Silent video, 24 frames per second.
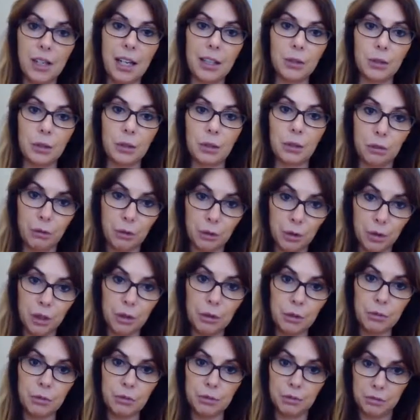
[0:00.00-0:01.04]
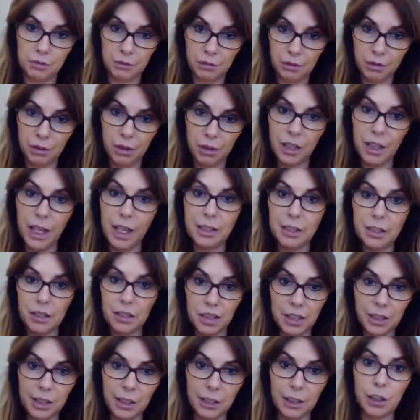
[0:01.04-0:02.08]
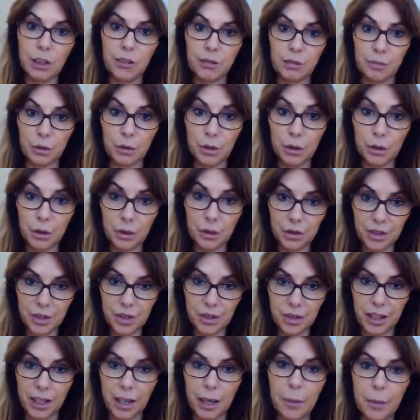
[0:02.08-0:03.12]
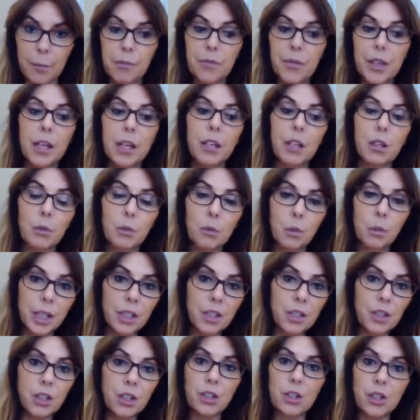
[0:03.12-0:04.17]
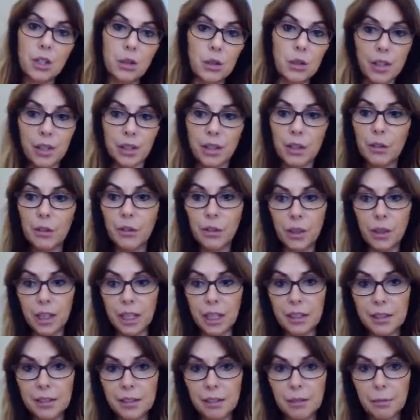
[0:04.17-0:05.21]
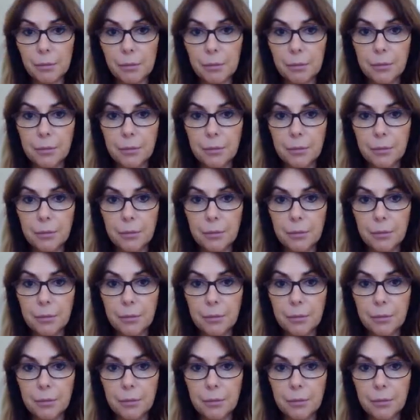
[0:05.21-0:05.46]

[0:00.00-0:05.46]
and through the energy that you've brought to that, which is using the voice.